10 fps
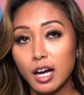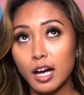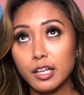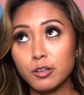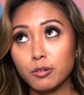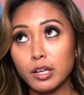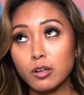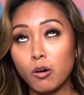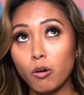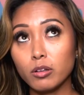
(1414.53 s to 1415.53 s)
you can
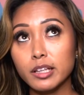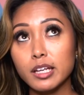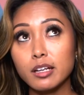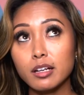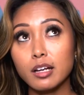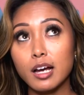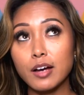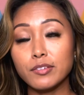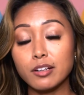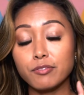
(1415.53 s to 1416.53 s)
only have
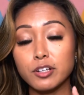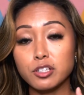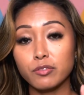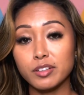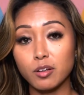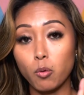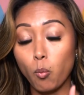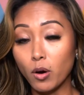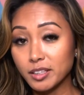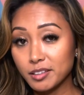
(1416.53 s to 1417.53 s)
an official visit
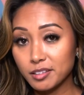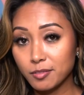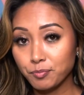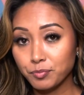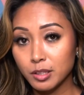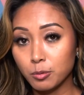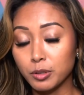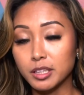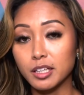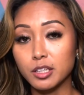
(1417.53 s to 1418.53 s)
once
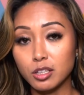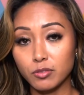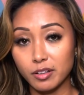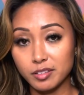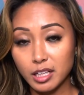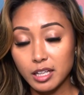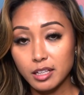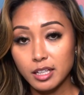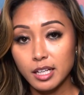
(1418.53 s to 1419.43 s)
with a university,